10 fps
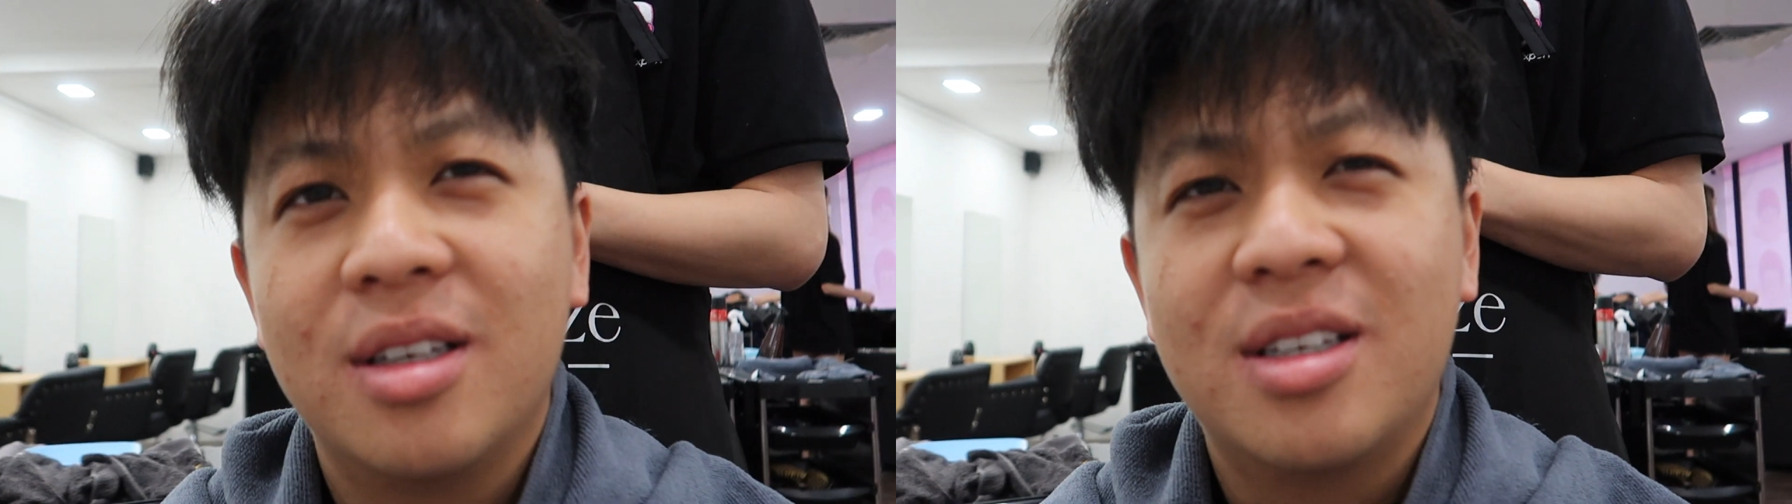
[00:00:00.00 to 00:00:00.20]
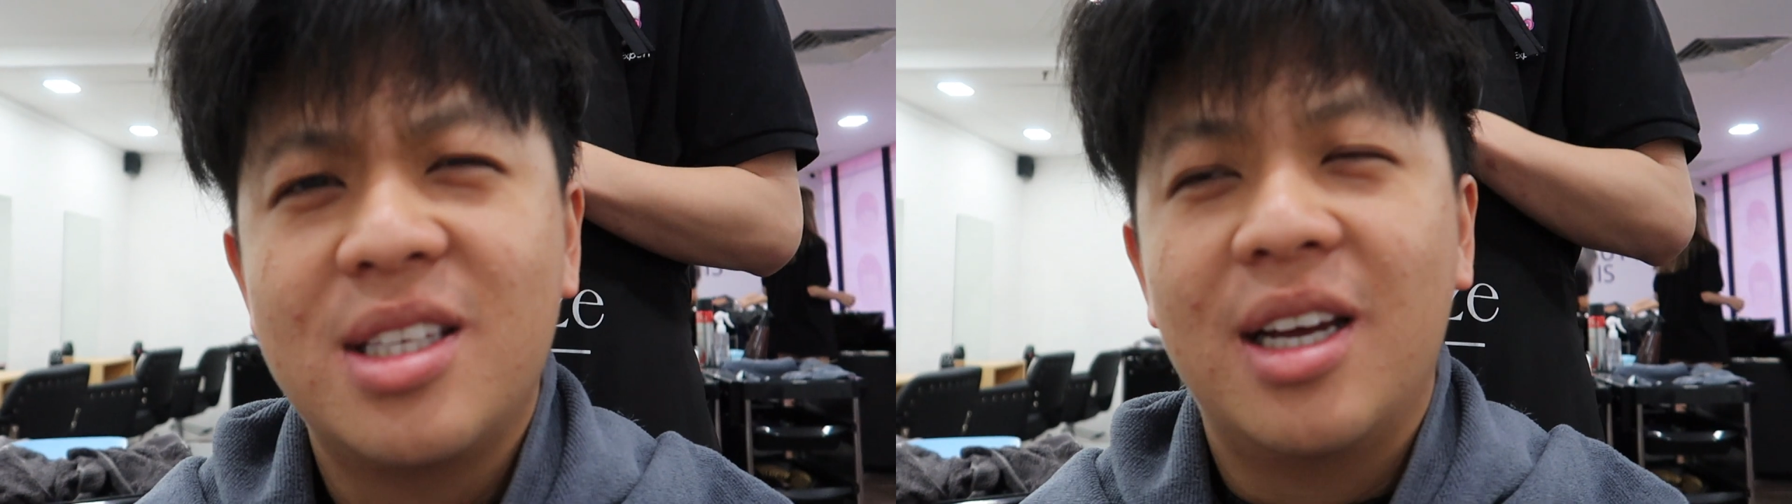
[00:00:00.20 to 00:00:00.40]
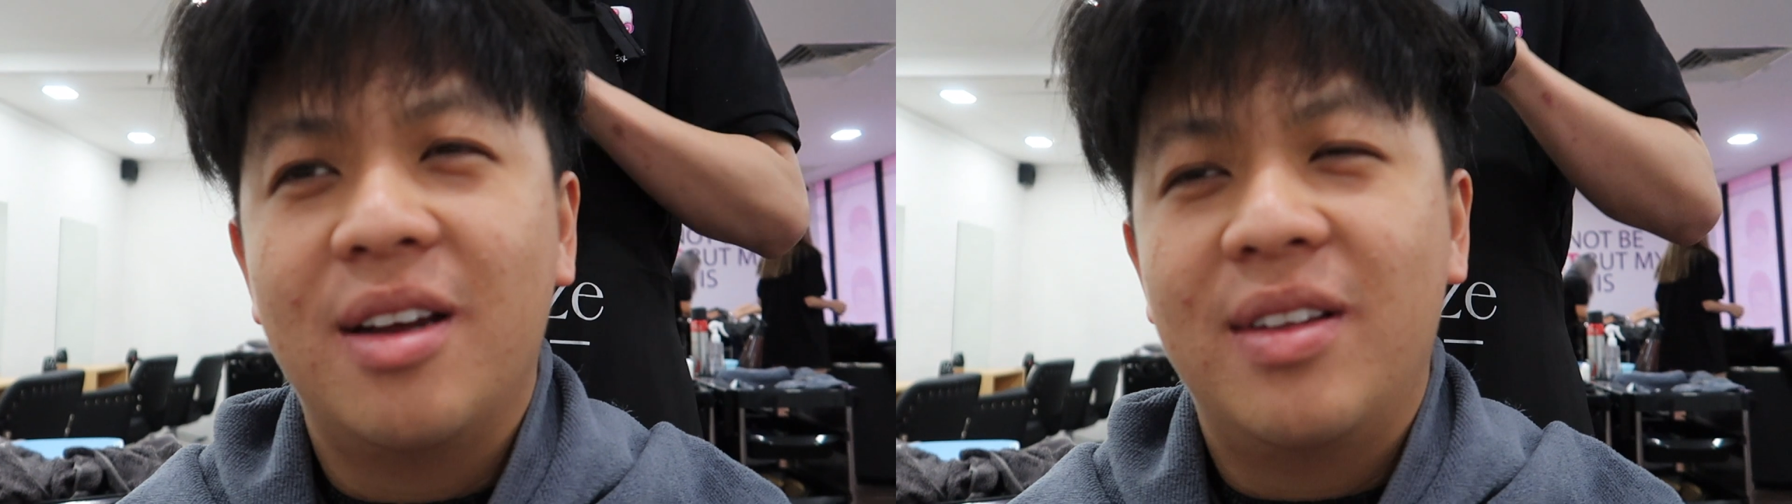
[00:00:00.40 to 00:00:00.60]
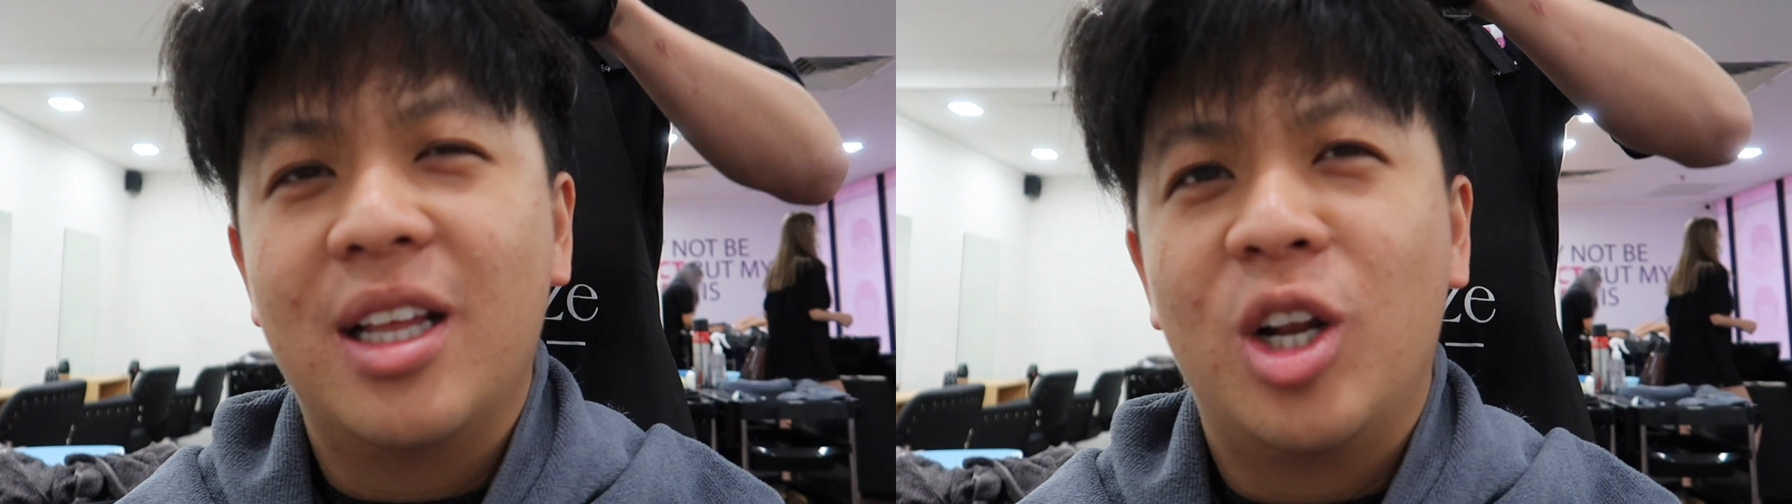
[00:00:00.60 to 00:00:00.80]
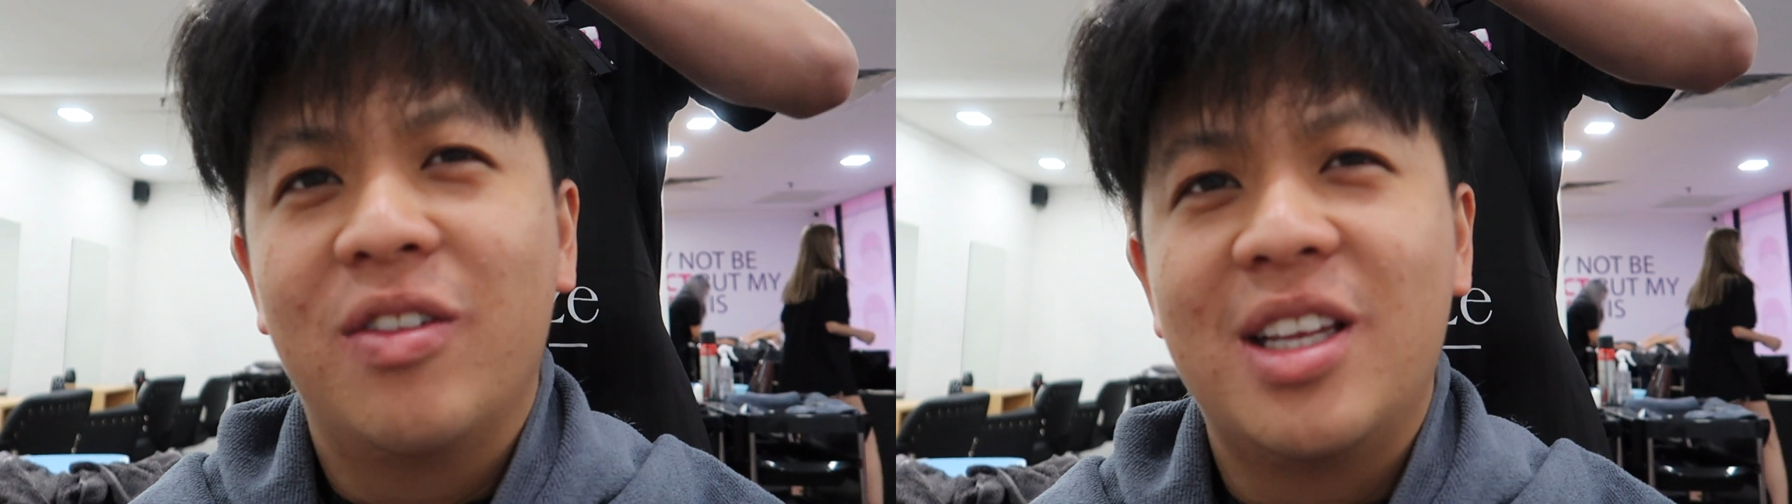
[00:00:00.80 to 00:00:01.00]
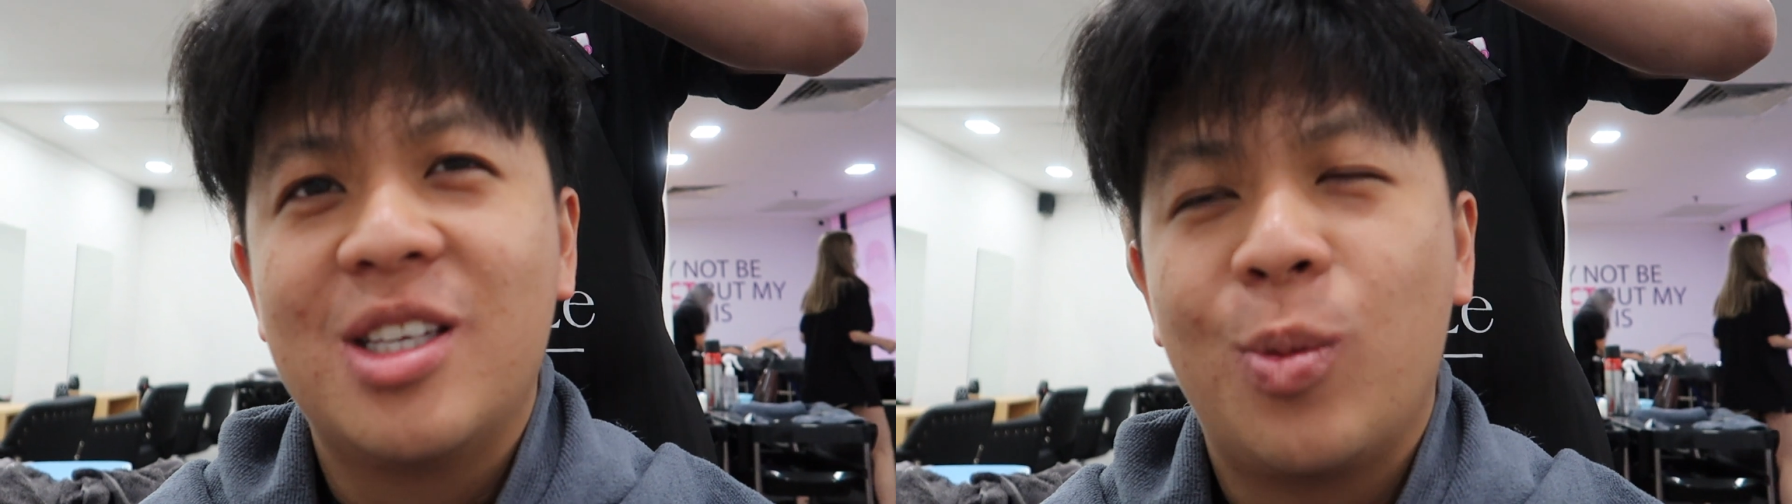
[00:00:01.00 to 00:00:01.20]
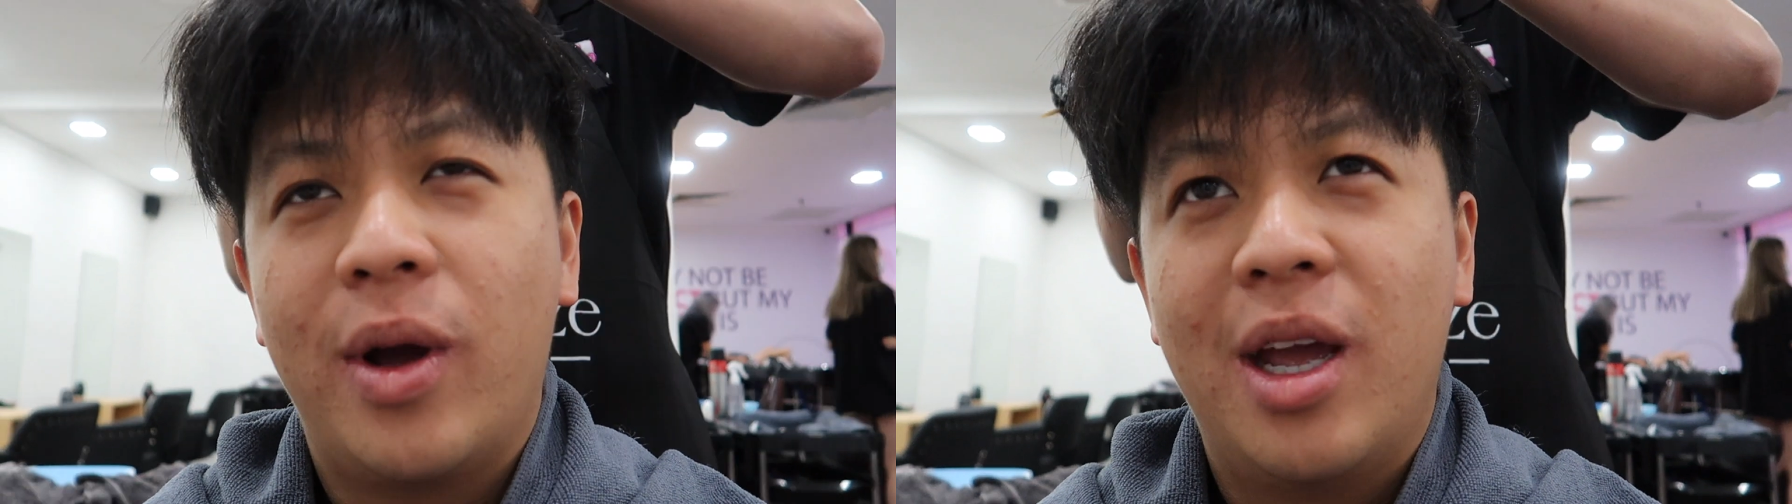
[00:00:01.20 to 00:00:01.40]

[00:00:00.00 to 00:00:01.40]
Because like, I've done a lot of things to my